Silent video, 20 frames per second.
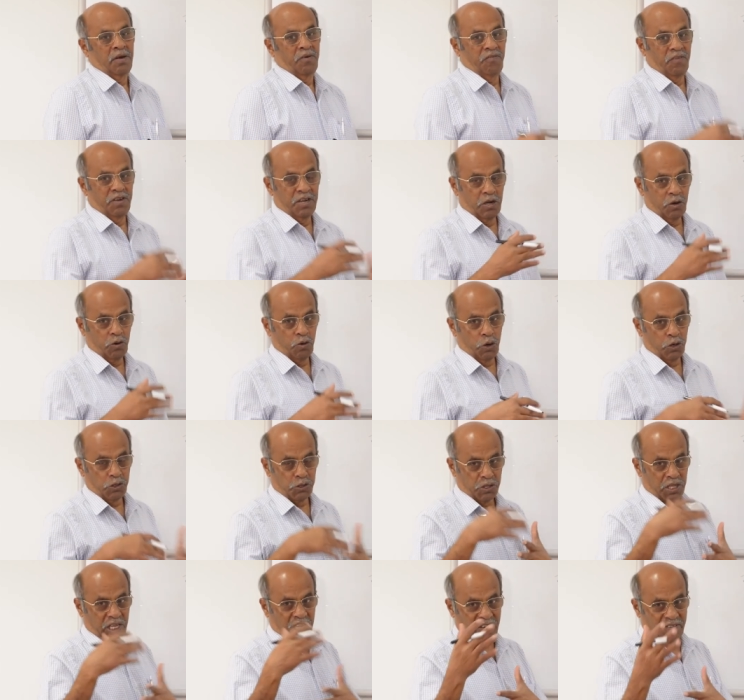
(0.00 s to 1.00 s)
When you are going
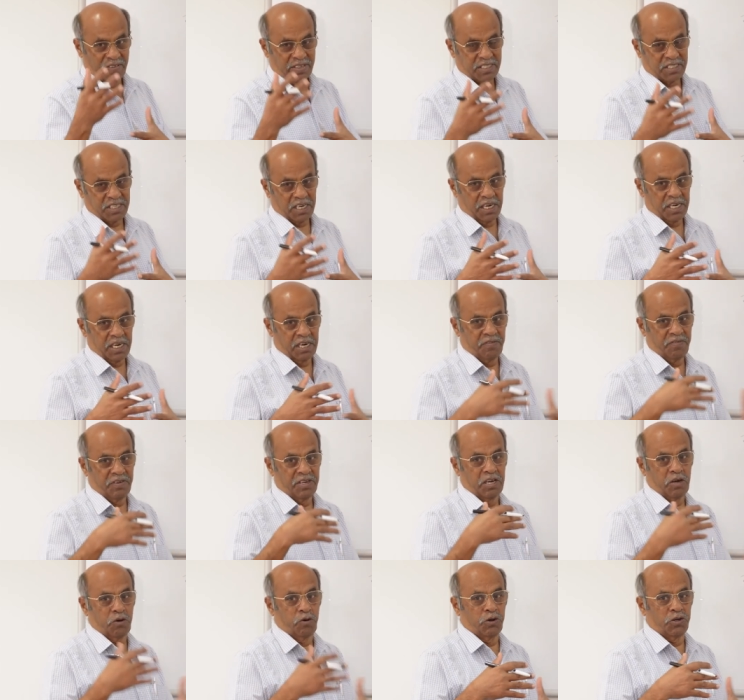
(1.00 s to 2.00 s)
to the 11th standard, when
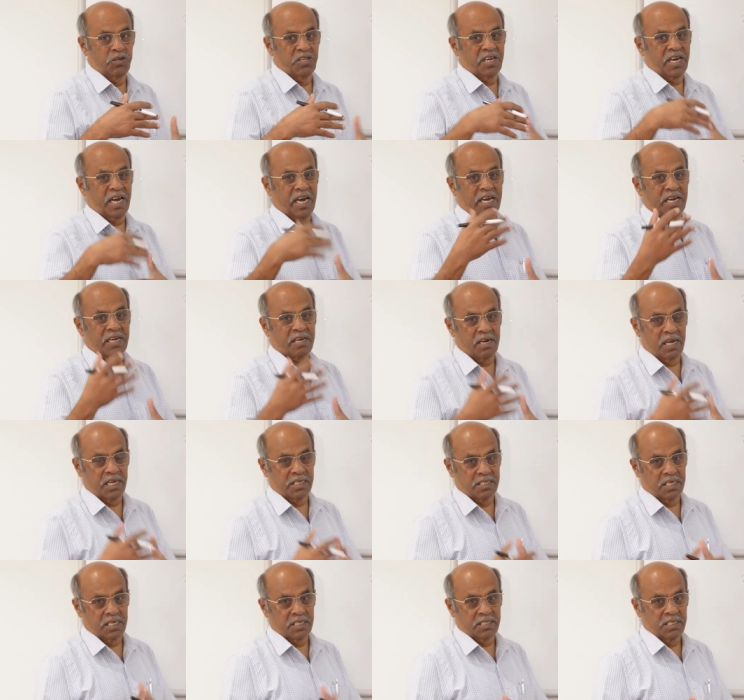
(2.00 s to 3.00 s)
you are going to the higher
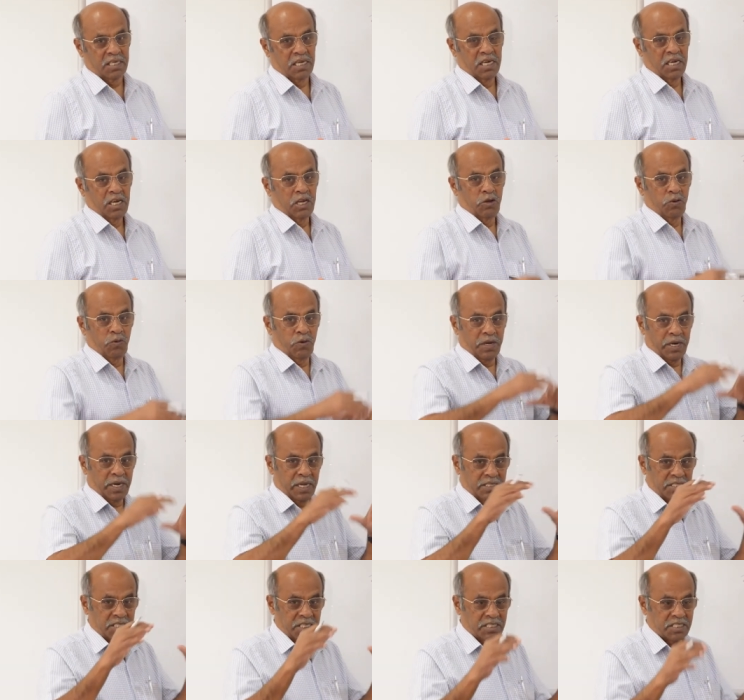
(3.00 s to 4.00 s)
classes, your
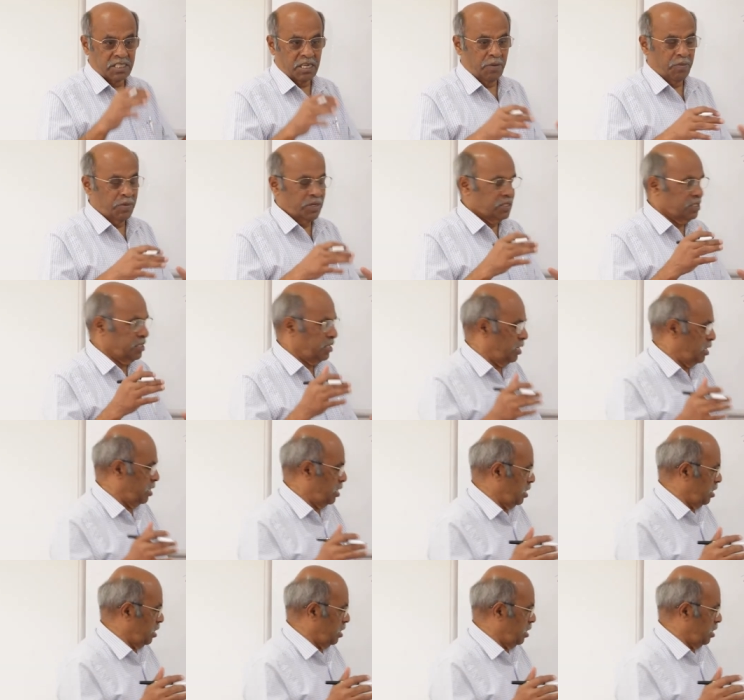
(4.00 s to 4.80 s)
system is